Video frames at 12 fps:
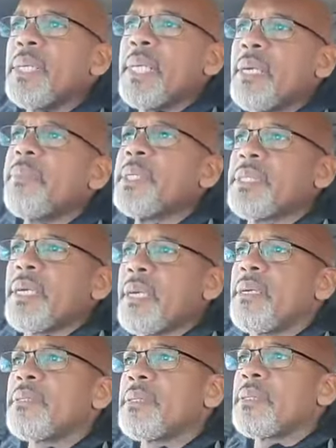
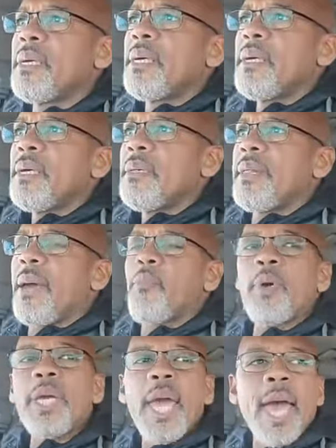liberties that
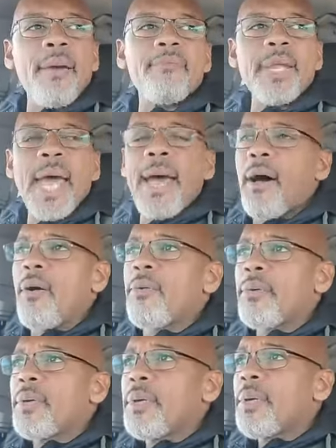we have now,
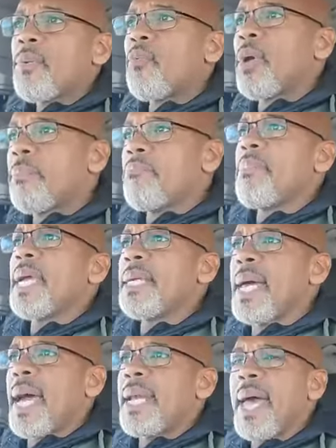we may
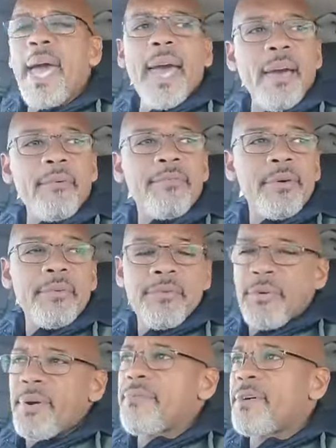not have
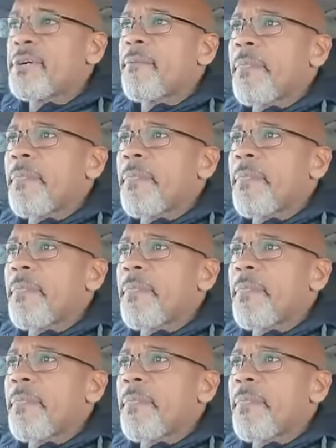forever.